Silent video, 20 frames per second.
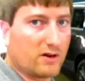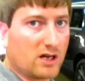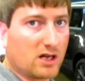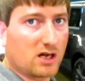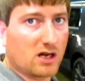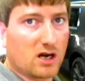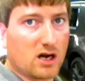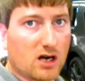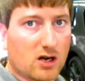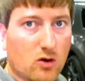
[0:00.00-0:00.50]

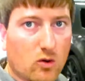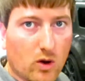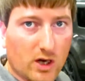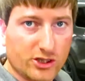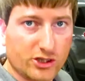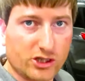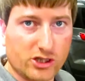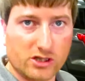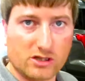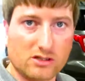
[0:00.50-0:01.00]
any
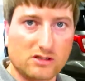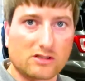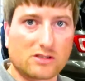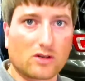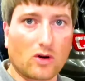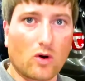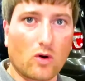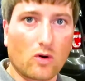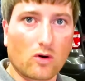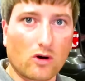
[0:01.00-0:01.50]
questions
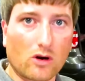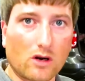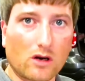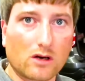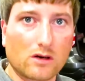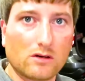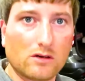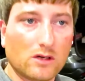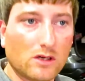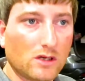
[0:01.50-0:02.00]

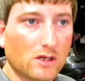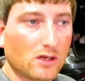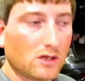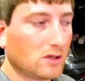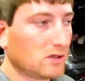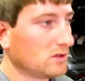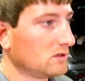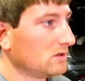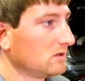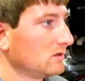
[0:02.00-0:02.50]
or
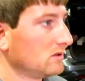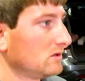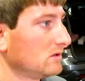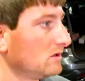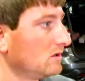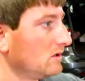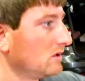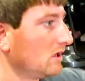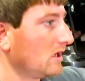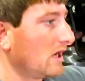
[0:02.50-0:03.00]

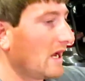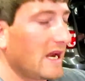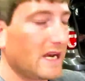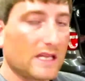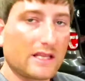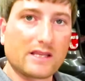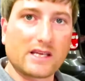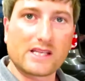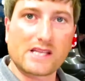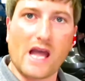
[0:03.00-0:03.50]

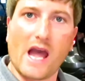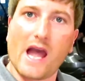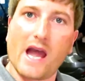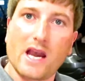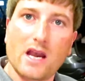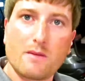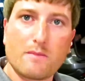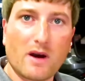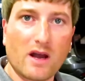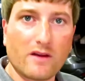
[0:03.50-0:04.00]
anything to
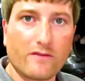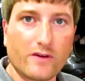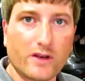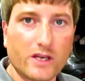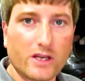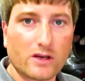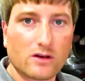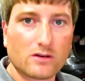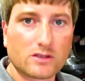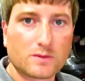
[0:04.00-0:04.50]
add to my
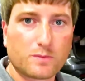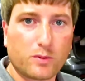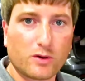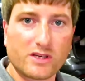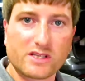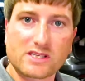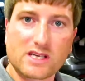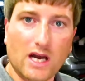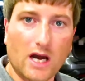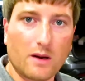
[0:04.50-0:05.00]
videos,
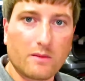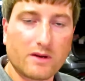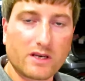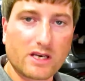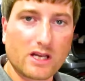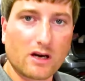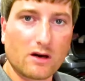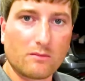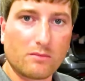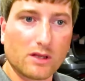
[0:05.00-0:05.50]
please
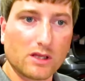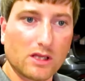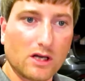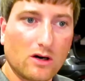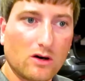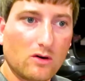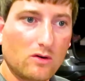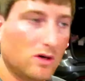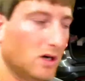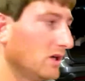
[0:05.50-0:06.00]
comment down
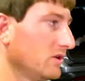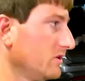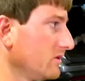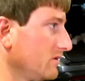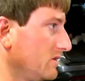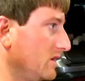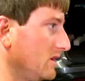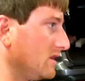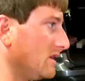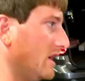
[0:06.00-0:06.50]
below.
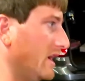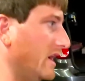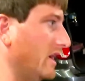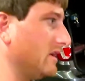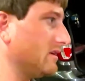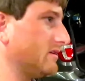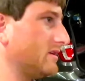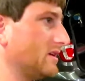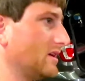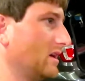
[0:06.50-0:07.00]
Other than
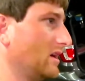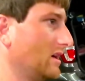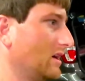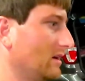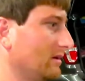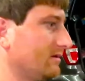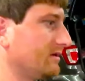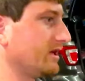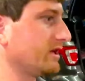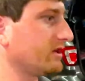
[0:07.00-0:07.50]
that,
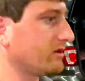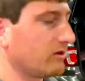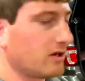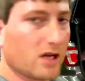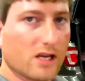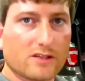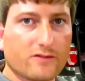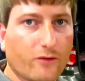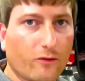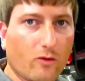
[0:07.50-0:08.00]
thank you
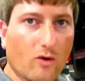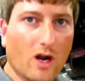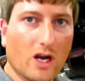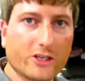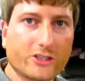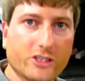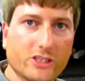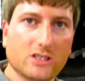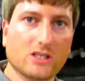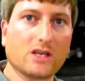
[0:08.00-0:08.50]
guys for
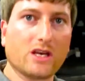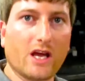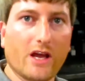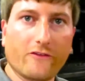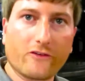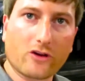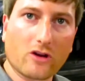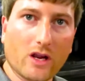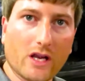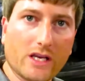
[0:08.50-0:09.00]
watching and
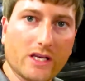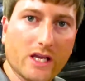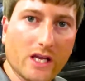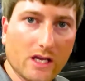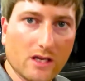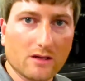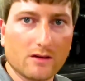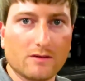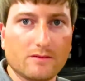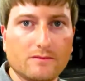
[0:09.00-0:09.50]
have a great
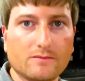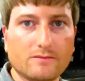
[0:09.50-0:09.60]
day.